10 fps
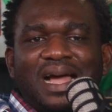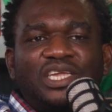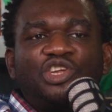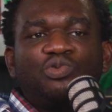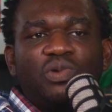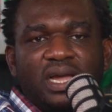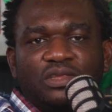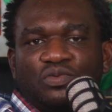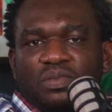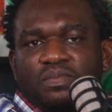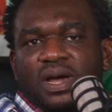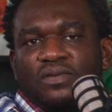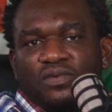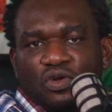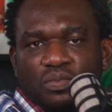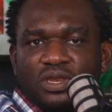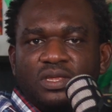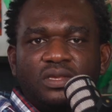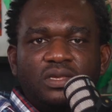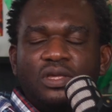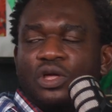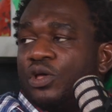try to be part of a community.